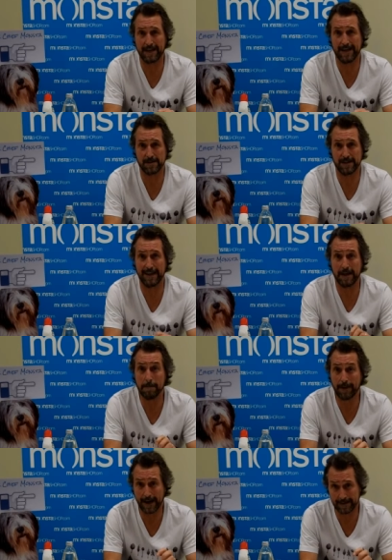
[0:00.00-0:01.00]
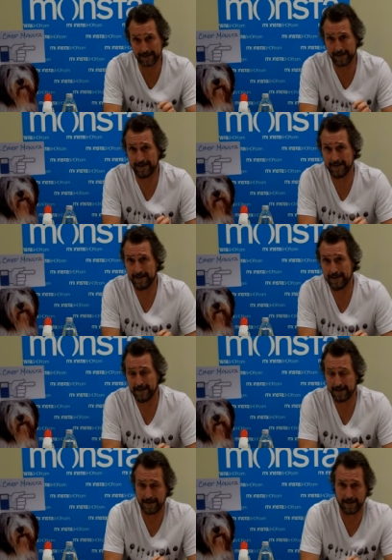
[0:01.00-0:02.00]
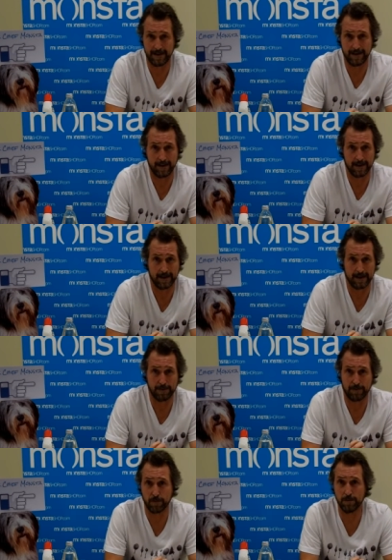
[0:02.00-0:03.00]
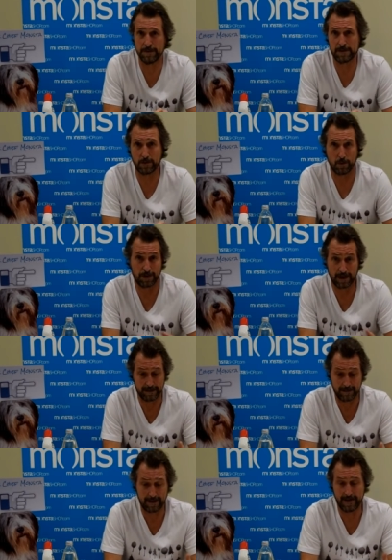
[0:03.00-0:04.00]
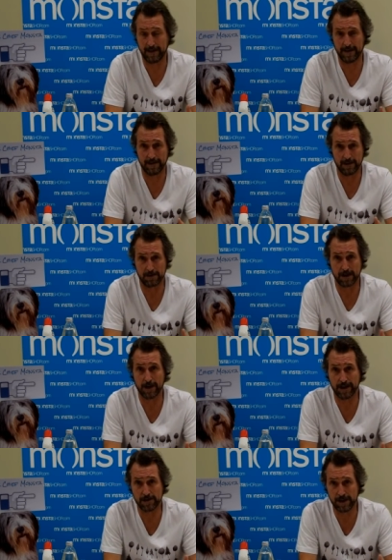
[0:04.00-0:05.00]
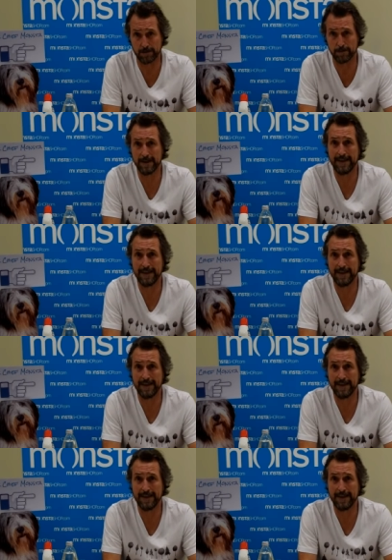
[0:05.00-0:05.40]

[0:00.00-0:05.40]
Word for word: can actually impact the uh, performance or the, the, uh, the stone in general.